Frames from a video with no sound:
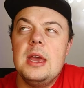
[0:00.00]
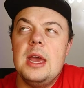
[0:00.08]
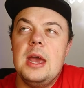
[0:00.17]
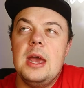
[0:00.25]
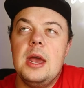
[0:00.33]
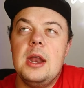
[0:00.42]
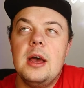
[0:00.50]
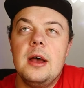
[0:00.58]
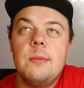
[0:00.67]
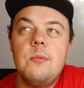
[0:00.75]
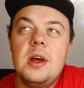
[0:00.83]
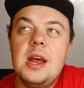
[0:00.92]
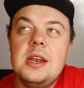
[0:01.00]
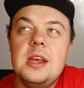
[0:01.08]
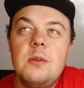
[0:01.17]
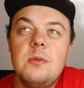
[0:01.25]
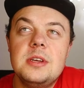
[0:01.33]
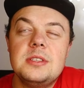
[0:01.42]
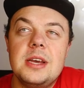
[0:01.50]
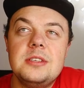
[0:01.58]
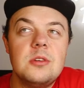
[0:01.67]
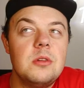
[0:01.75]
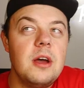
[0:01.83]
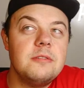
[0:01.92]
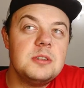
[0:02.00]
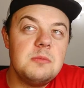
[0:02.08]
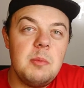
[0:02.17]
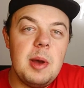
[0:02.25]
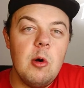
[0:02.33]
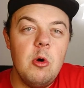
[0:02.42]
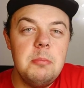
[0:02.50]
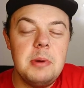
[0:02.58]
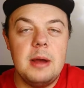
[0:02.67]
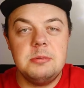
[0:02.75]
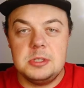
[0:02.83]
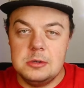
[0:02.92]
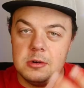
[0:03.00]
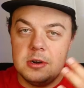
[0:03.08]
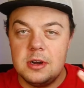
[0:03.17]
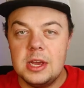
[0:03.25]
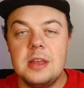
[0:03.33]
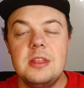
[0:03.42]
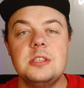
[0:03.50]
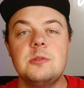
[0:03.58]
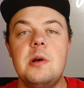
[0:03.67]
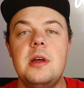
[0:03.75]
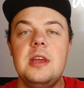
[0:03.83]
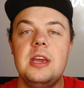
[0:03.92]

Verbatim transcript: And um, what I did was I sold off some of my old Pops in order to get this one.